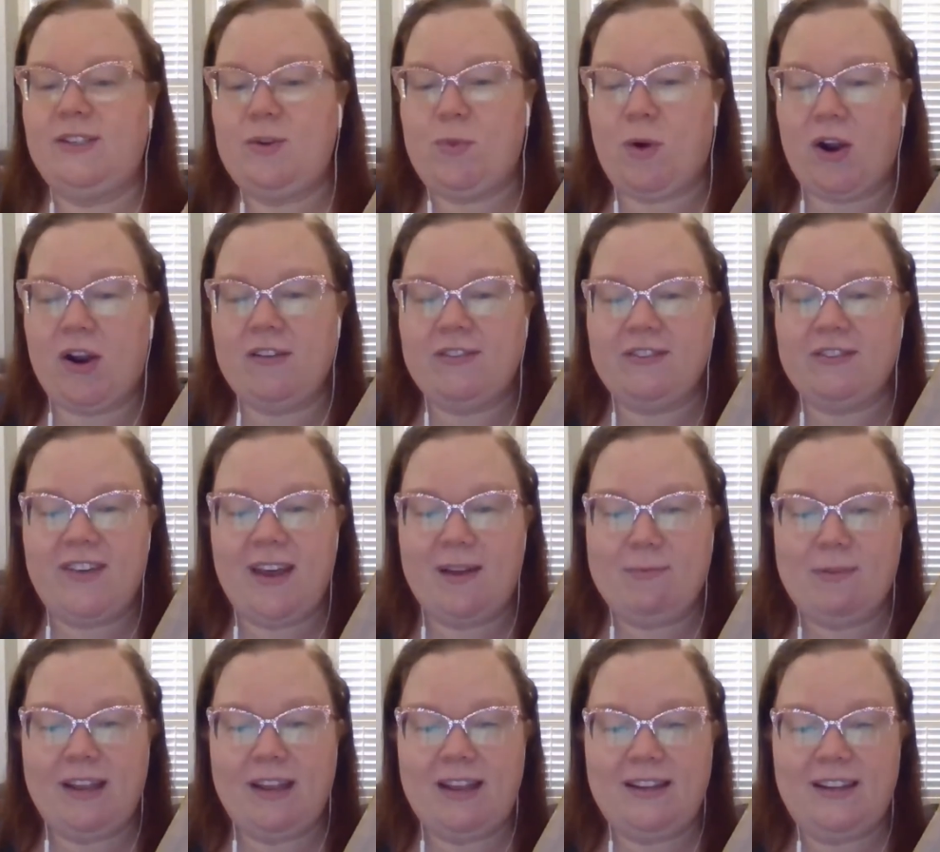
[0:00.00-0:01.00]
you part of a
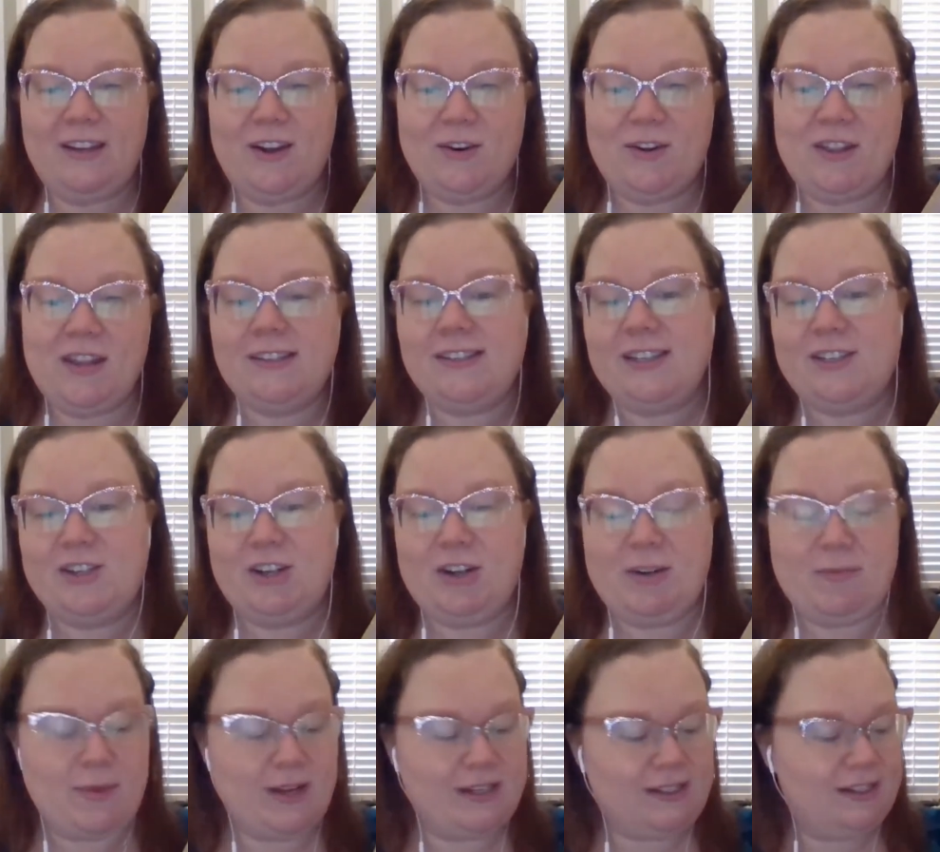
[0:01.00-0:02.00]
family, and that's such a
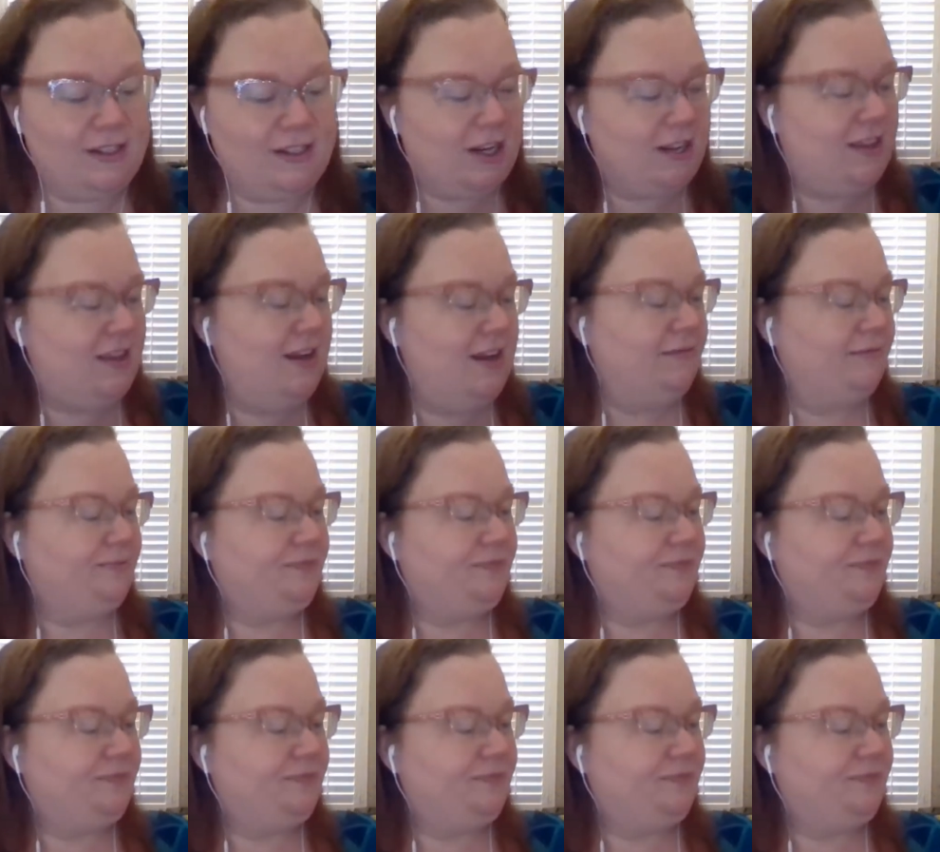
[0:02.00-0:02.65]
good message, I think.